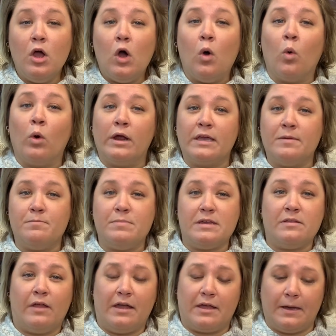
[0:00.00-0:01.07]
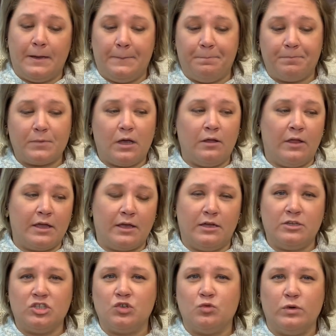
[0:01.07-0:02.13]
Or it can be like a
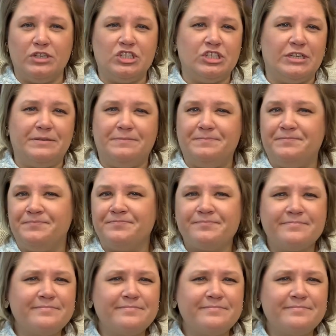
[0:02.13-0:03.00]
tuition